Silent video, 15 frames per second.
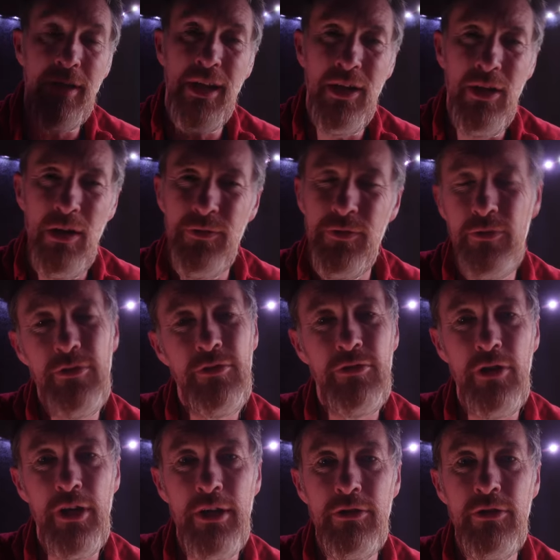then I also just
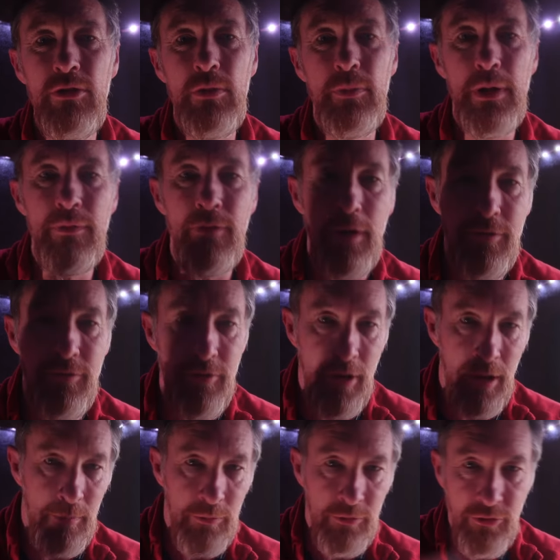tried to do a bit of
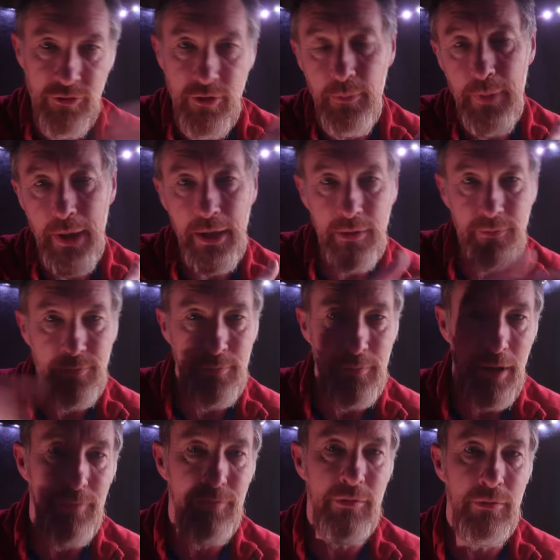ICM, just panning from
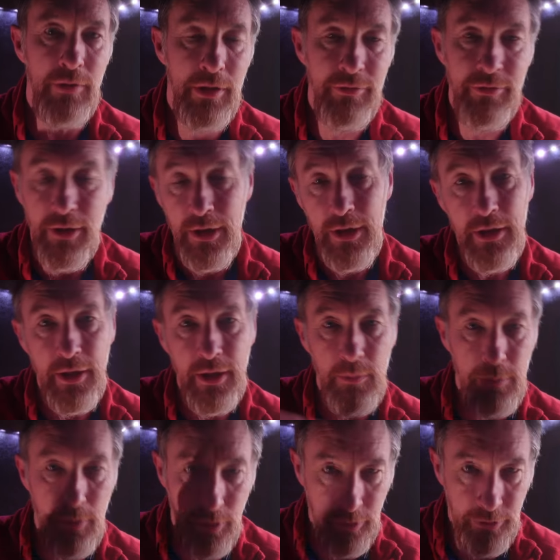left to right, kind
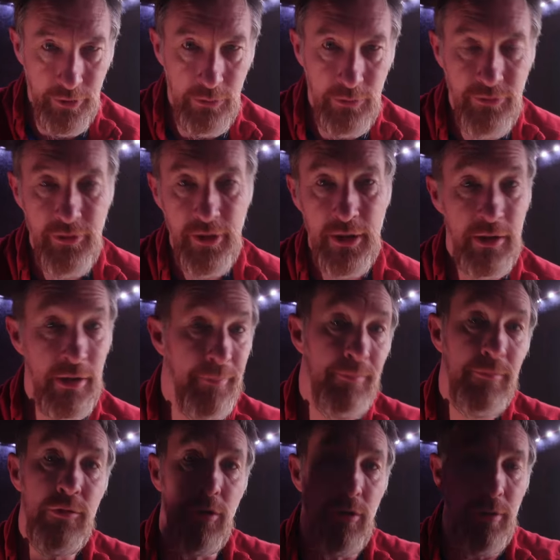of blur it out slightly.
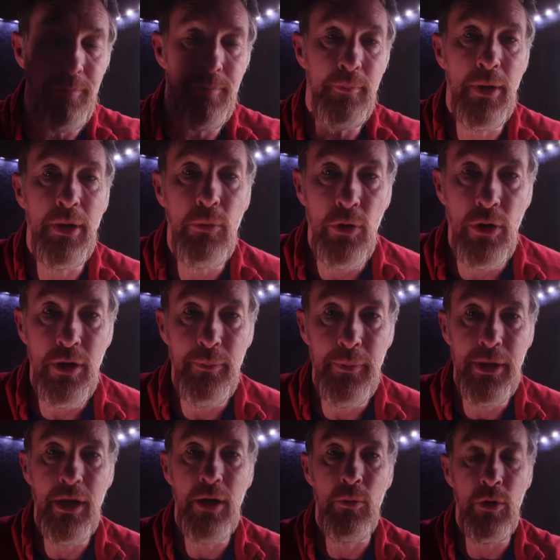Don't know, might work,
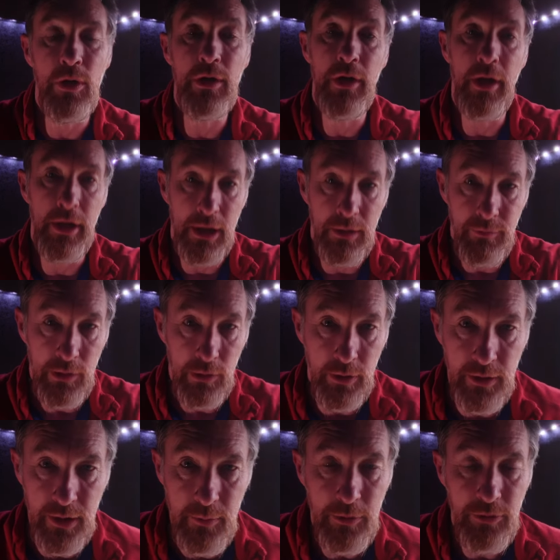may not work. I'll give you a look
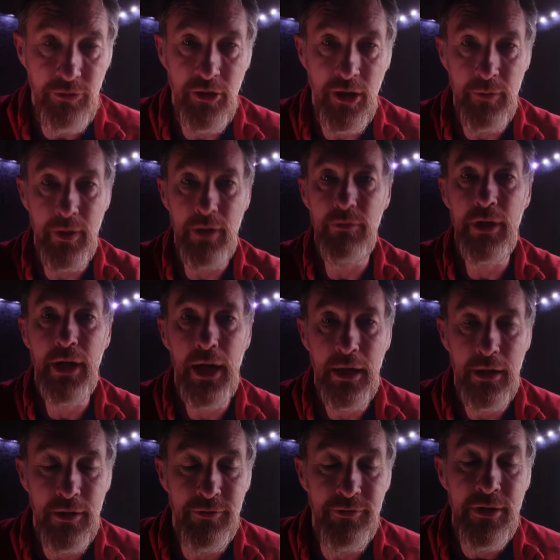at the images anyway
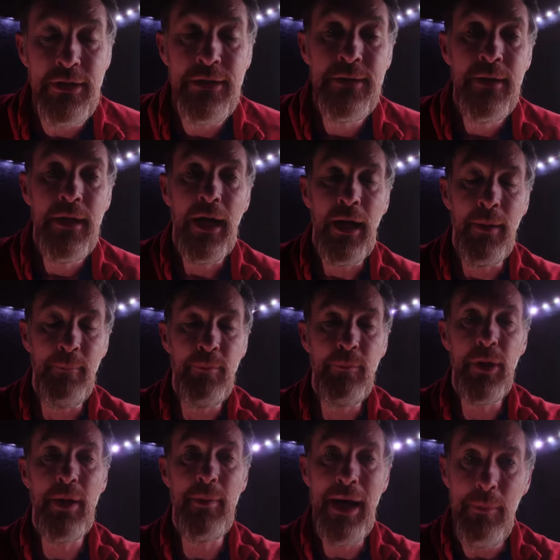regardless.
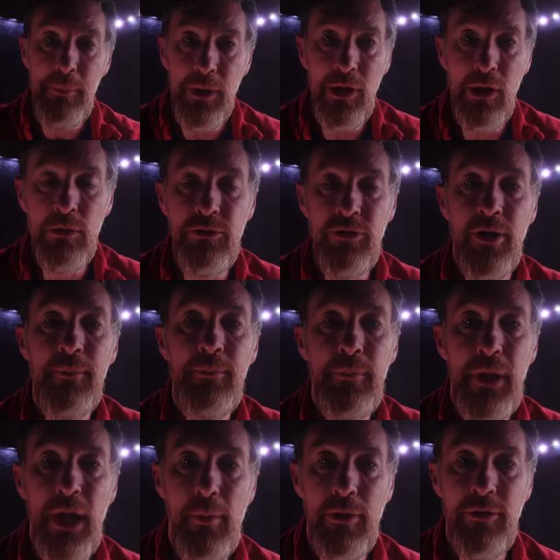But I'm happy now to
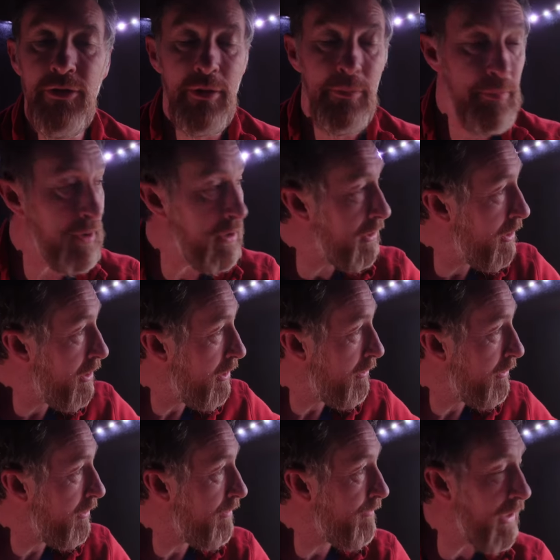be able to be
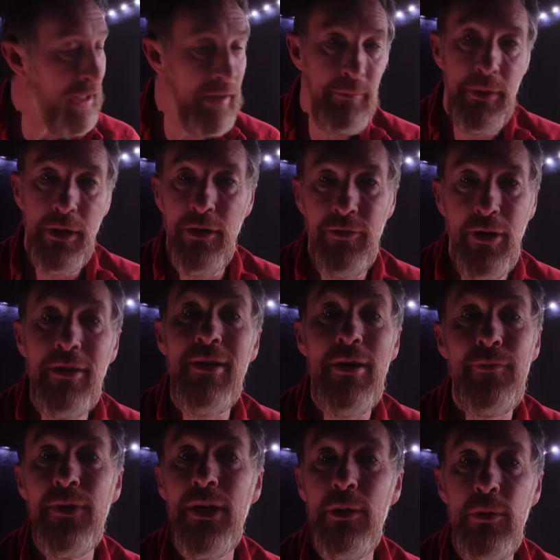here in the van, because I
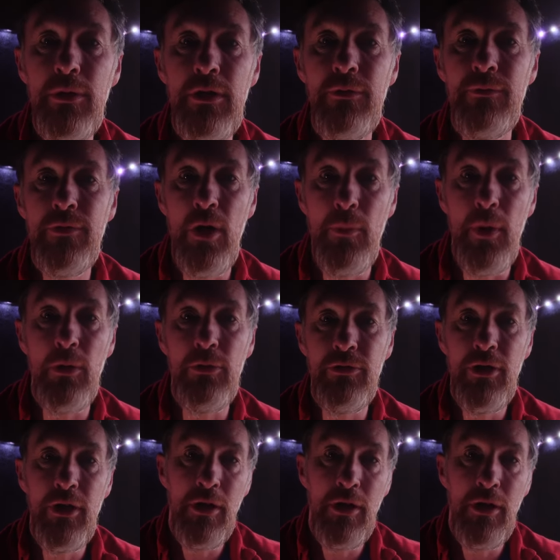definitely wouldn't have come out